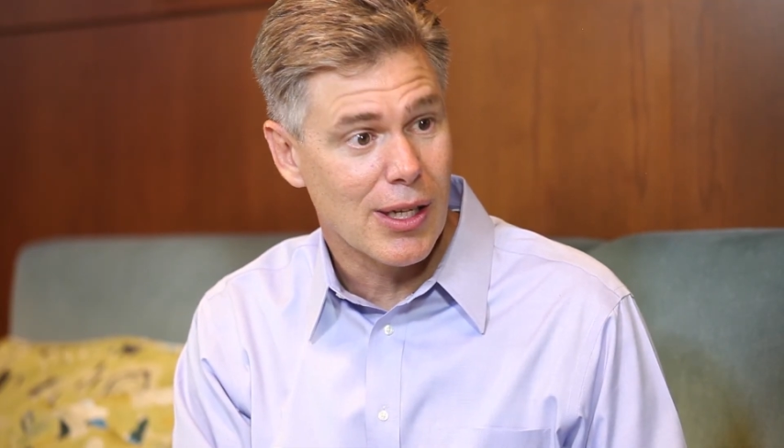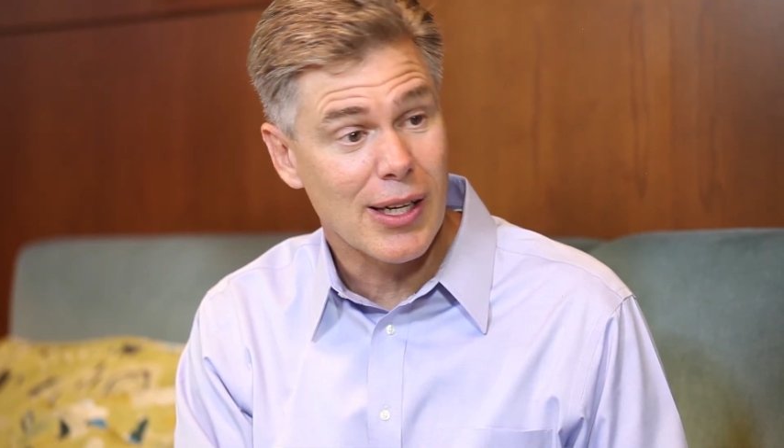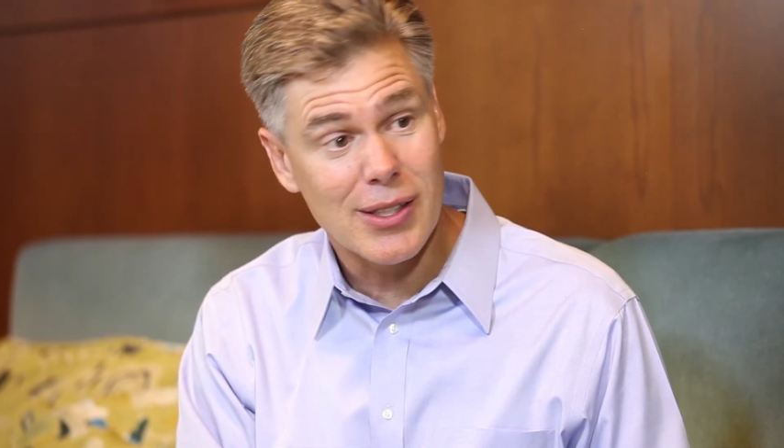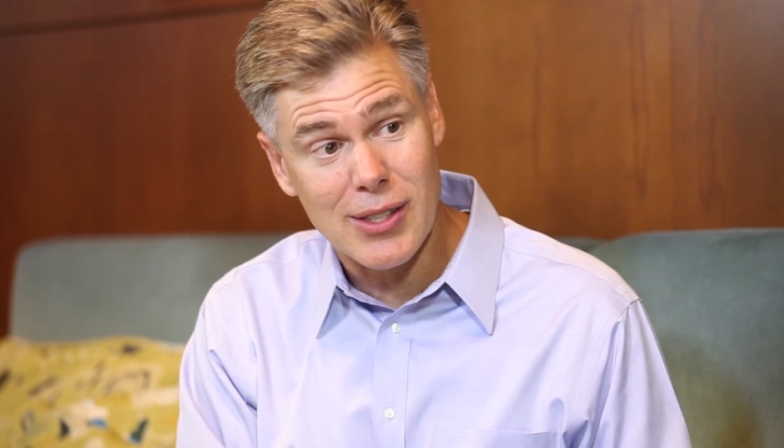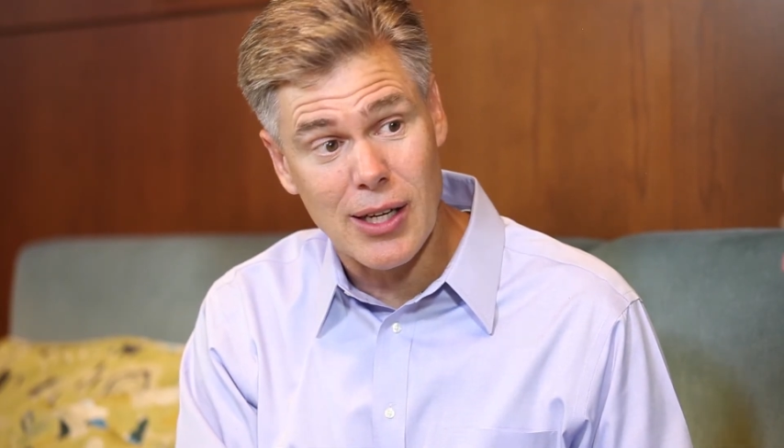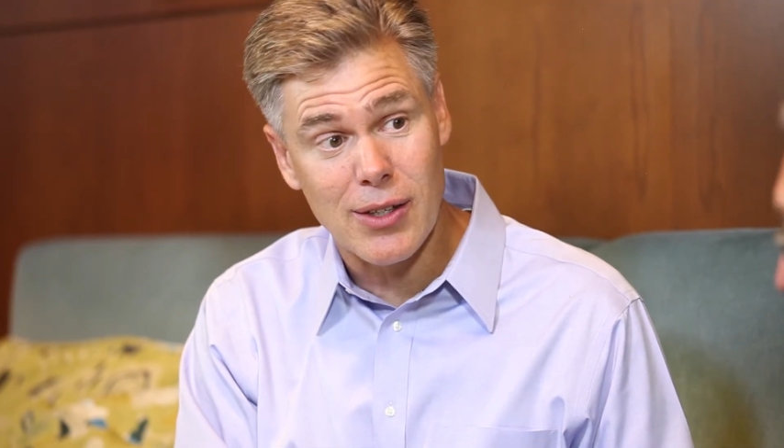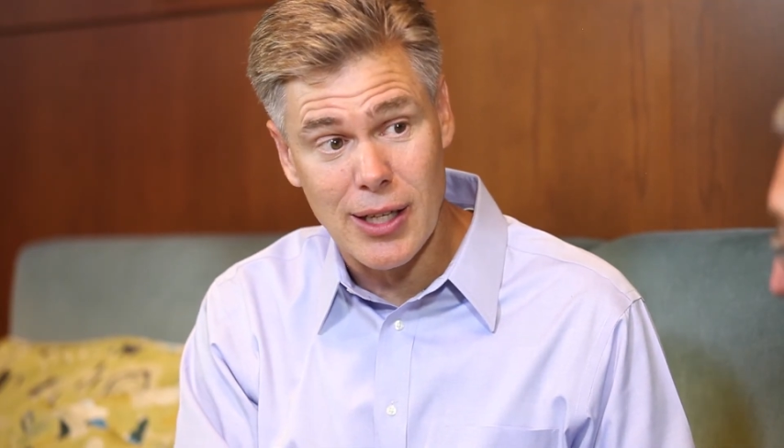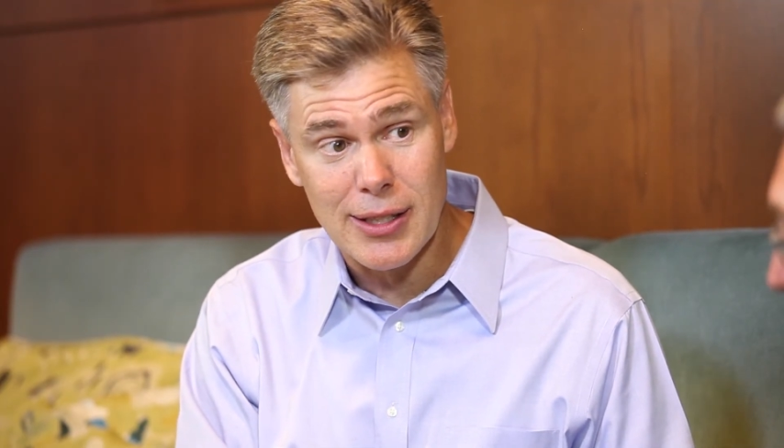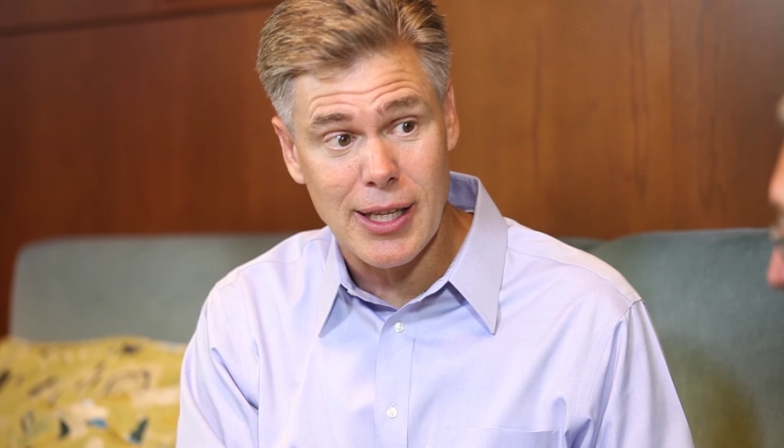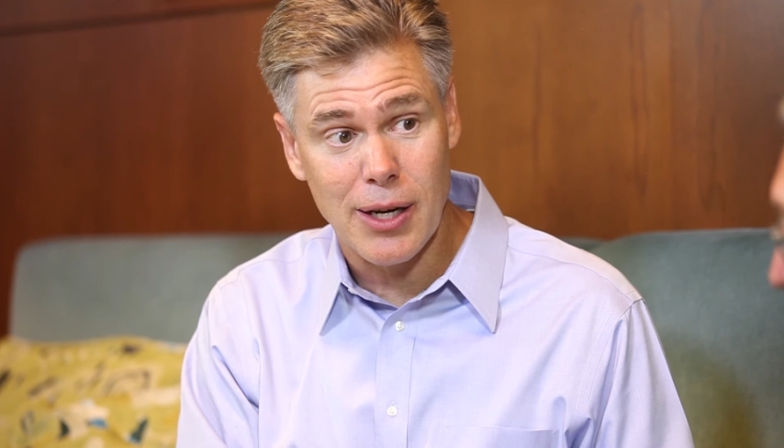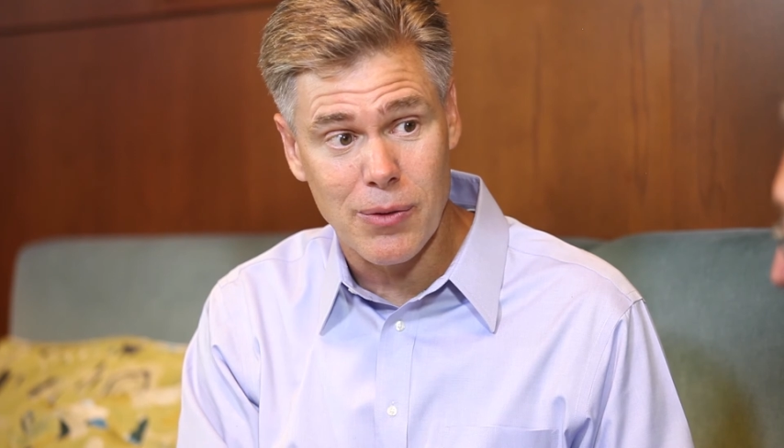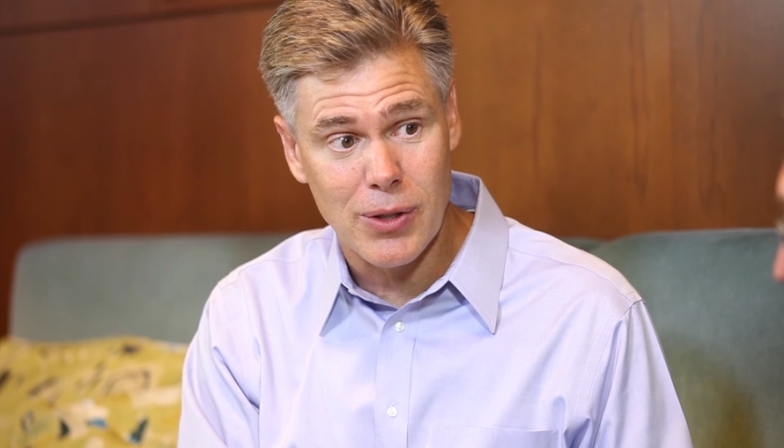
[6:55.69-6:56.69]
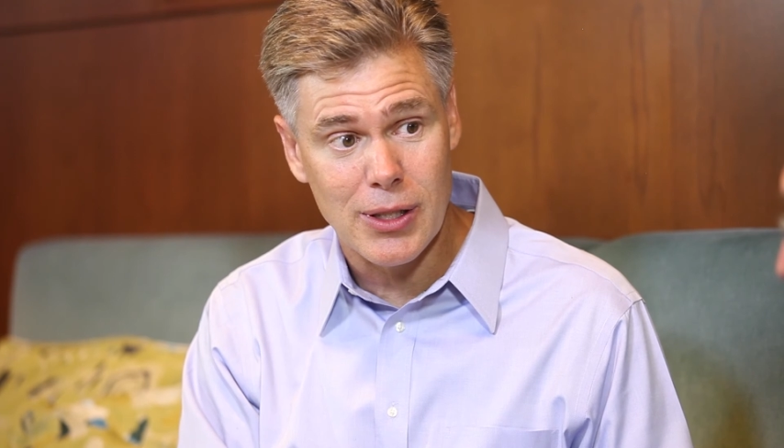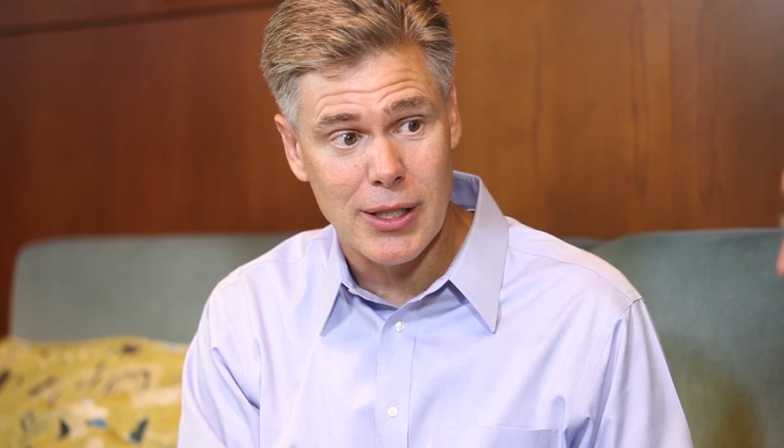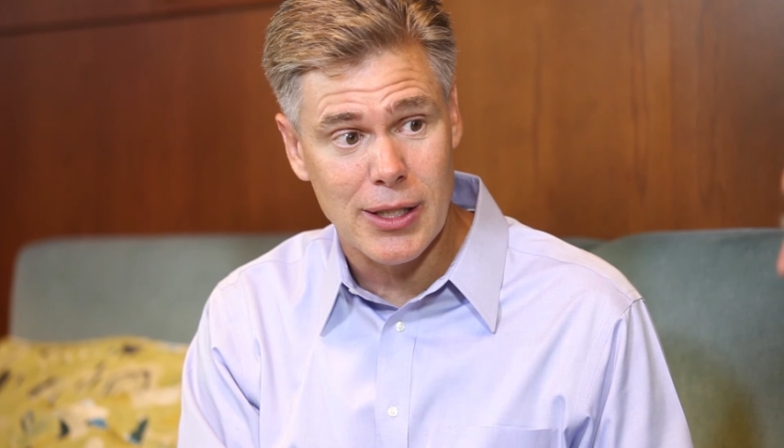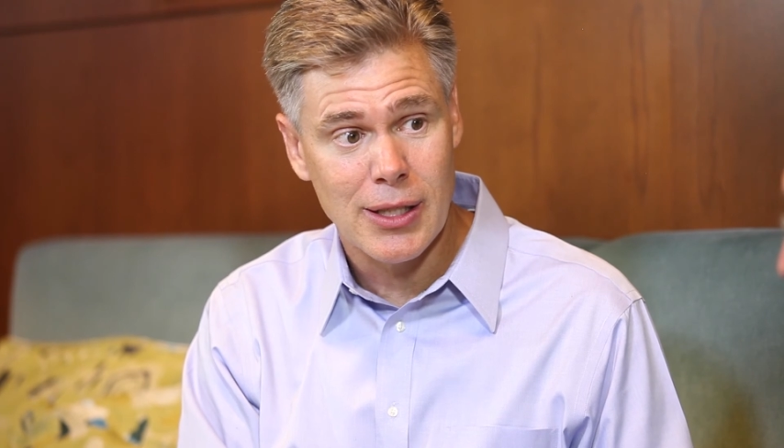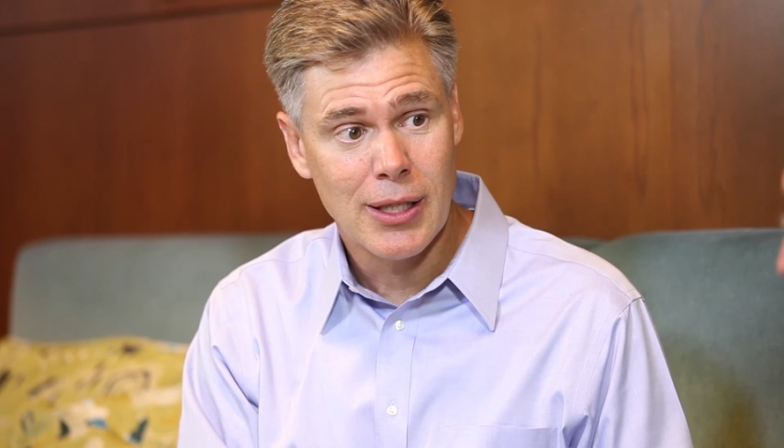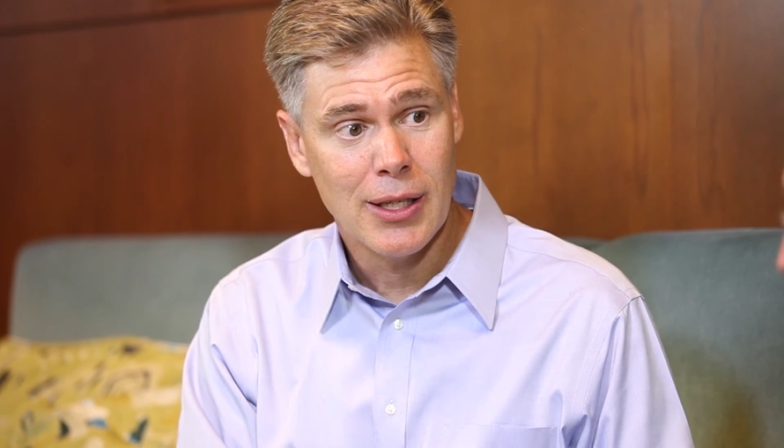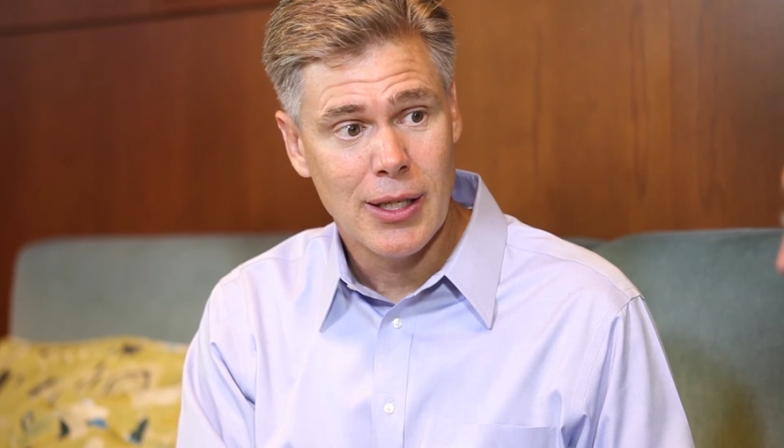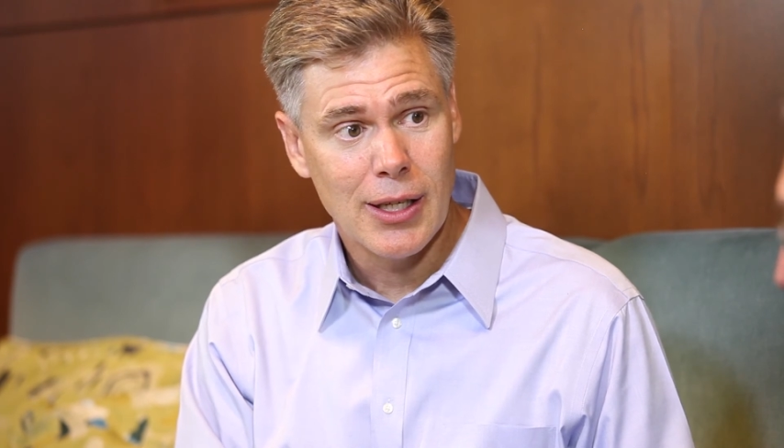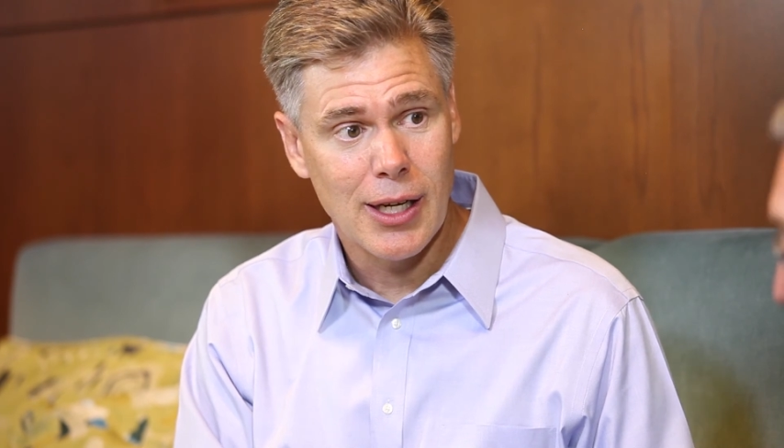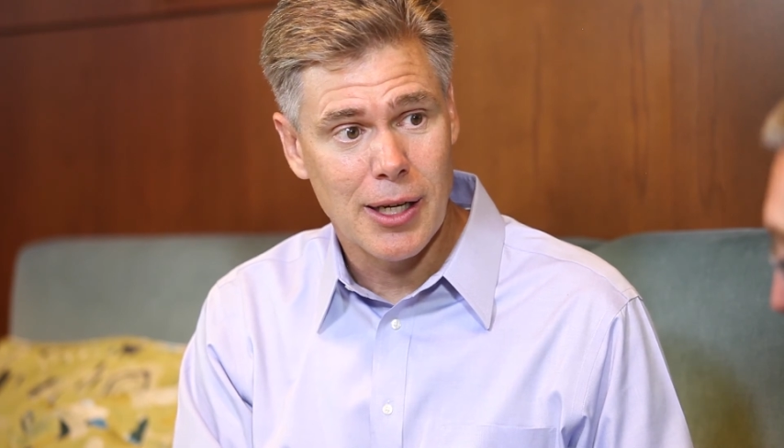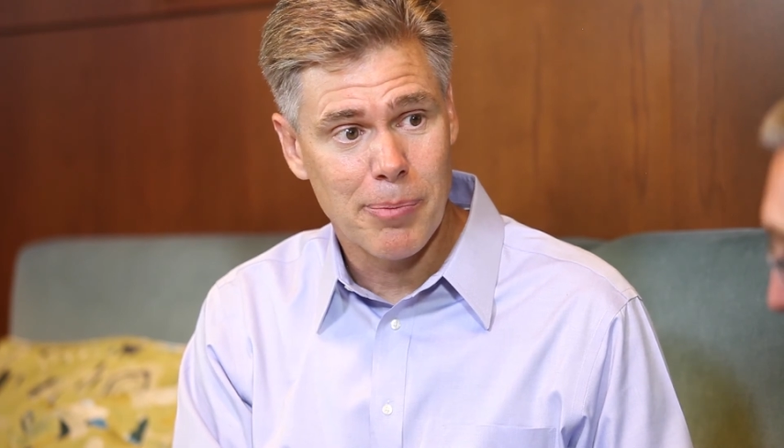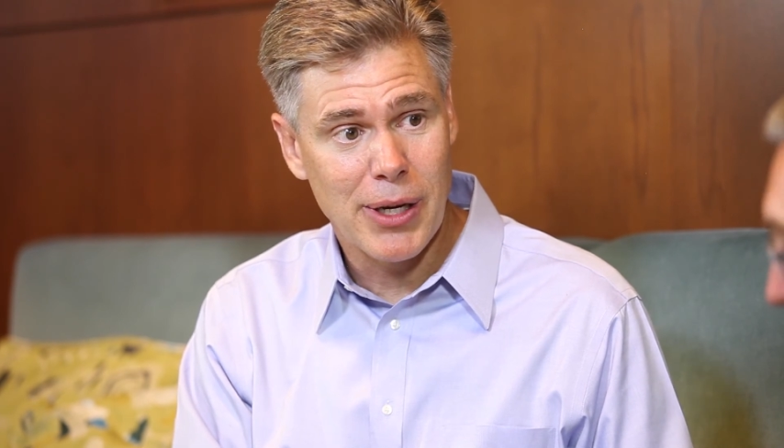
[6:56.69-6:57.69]
and it sounded like that really
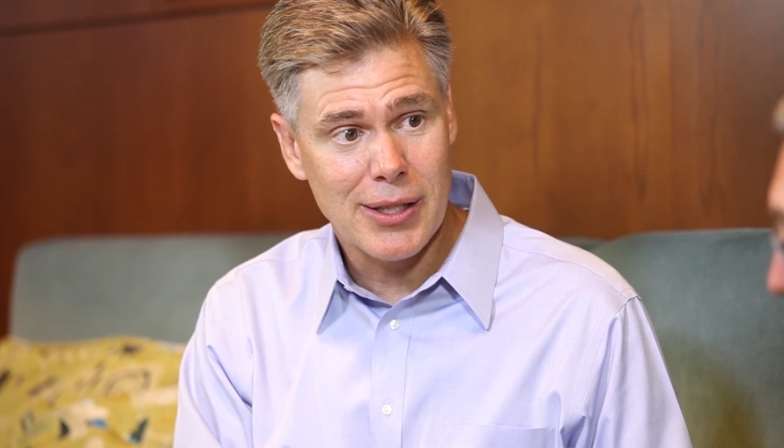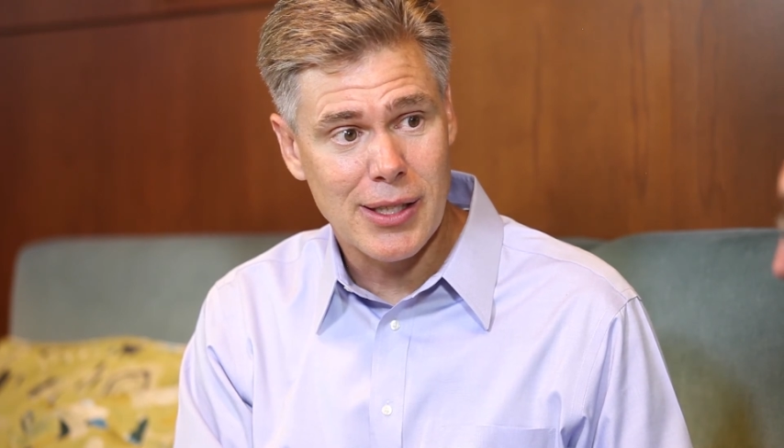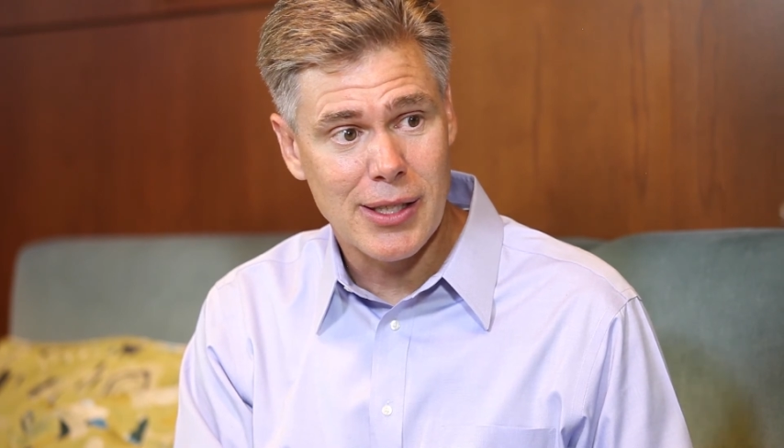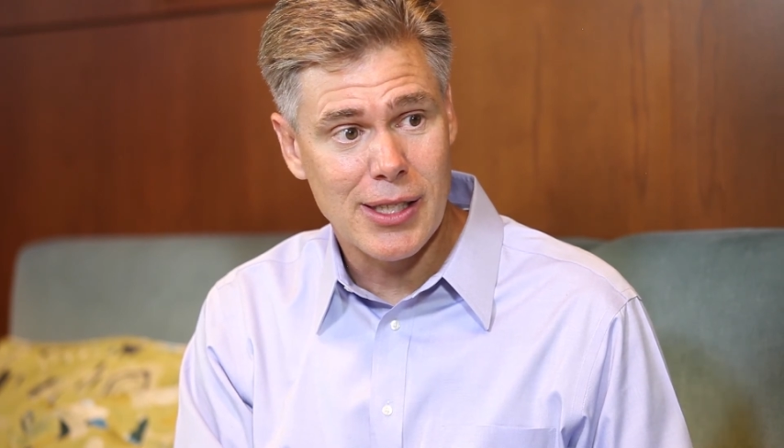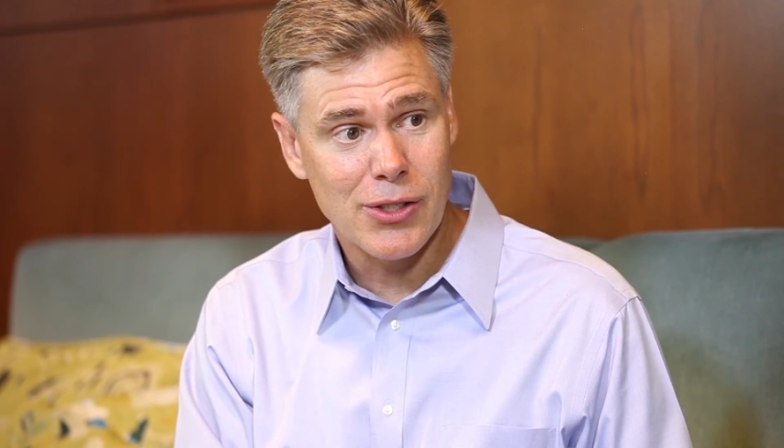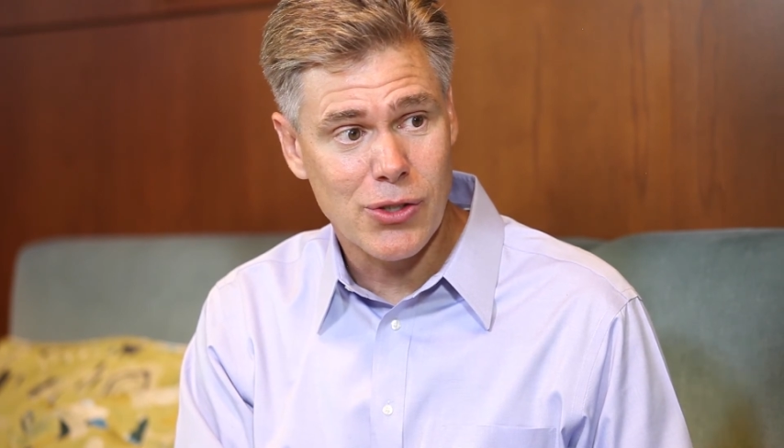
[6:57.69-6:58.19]
met the need.